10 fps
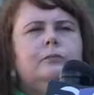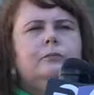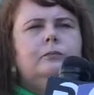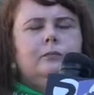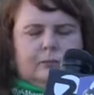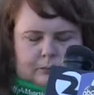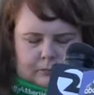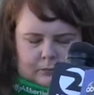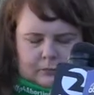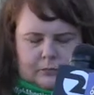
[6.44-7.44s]

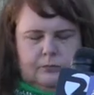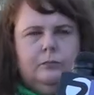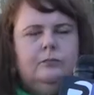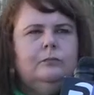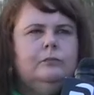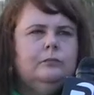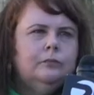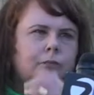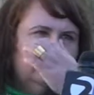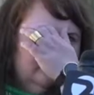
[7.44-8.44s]

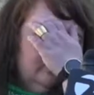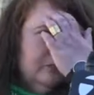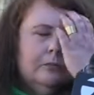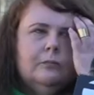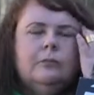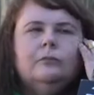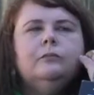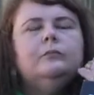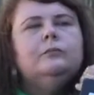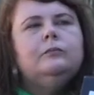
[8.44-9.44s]

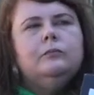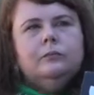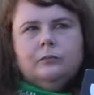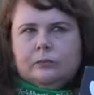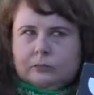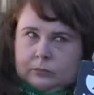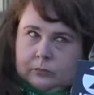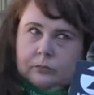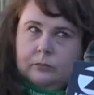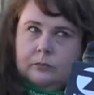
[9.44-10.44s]

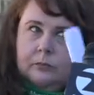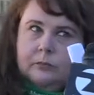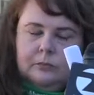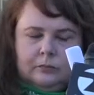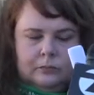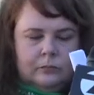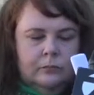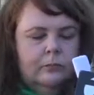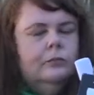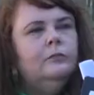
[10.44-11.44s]
The person shown says nothing.